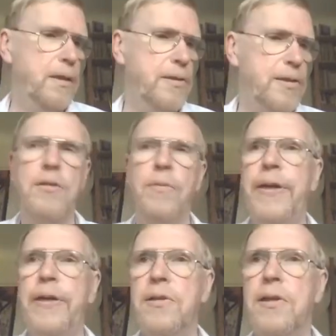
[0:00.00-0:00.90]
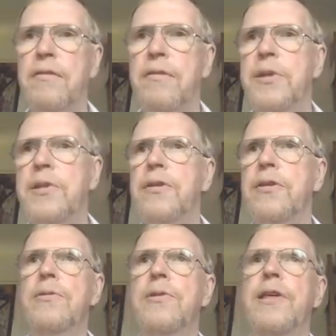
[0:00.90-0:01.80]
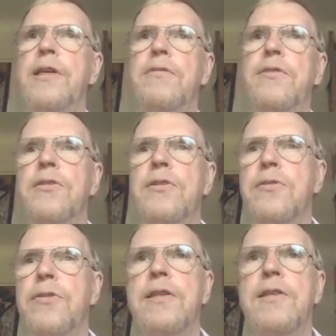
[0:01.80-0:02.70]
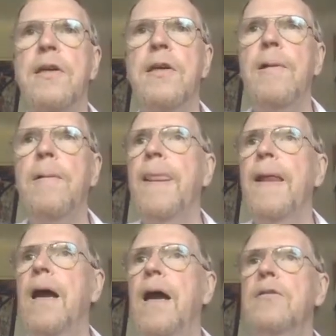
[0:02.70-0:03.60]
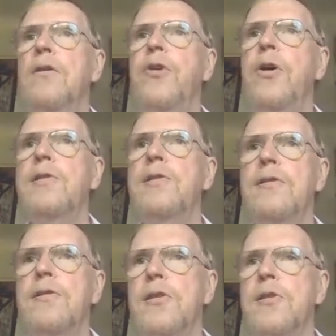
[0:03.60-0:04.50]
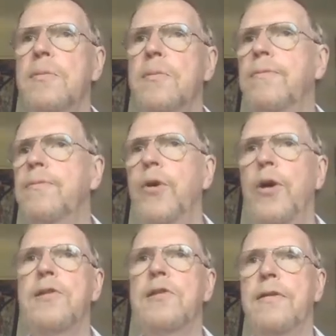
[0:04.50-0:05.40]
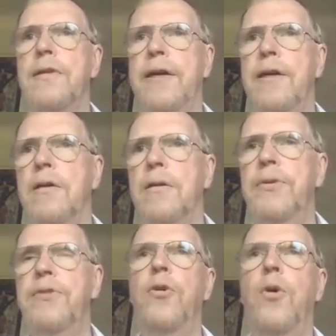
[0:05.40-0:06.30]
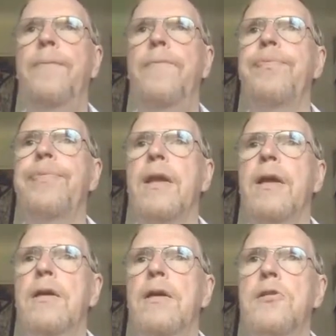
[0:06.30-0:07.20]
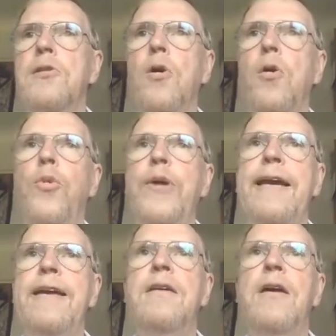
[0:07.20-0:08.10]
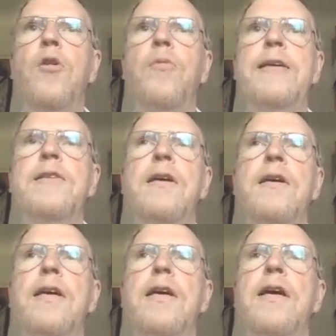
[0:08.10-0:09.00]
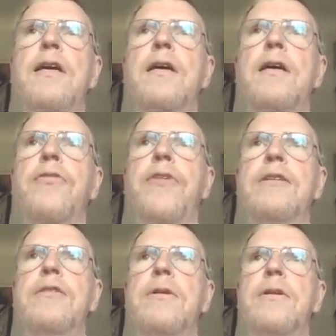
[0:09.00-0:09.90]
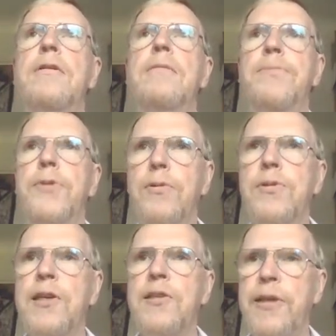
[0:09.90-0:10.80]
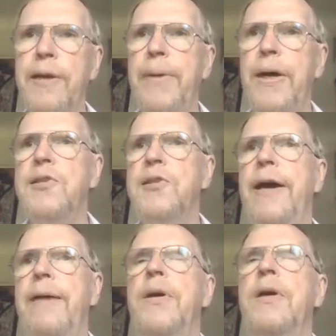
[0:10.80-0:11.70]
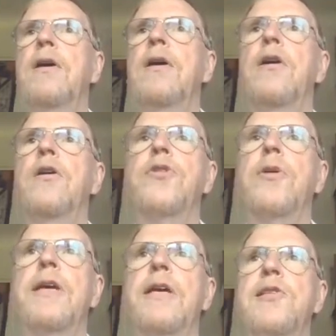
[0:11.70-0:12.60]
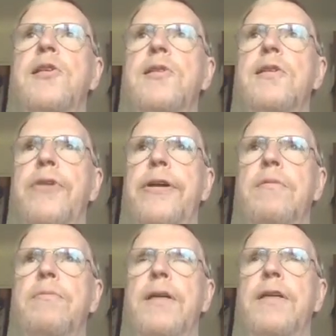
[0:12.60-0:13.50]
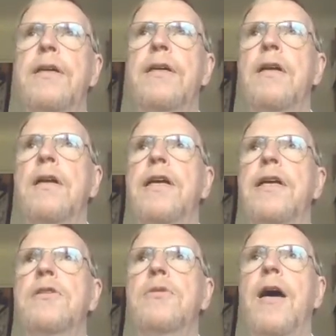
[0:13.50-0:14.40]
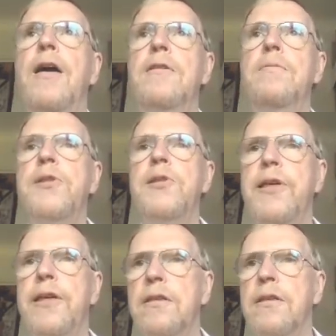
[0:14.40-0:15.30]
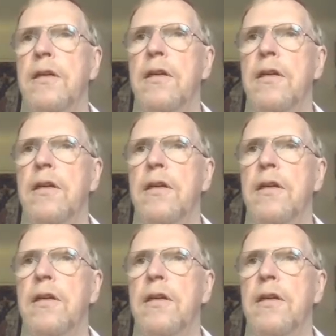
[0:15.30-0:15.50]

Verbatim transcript: central bankers or governments to introduce negative interest rates. And of course, this system works like before. So we can go basically in a gradual process, step by step, from the existing credit money into 100%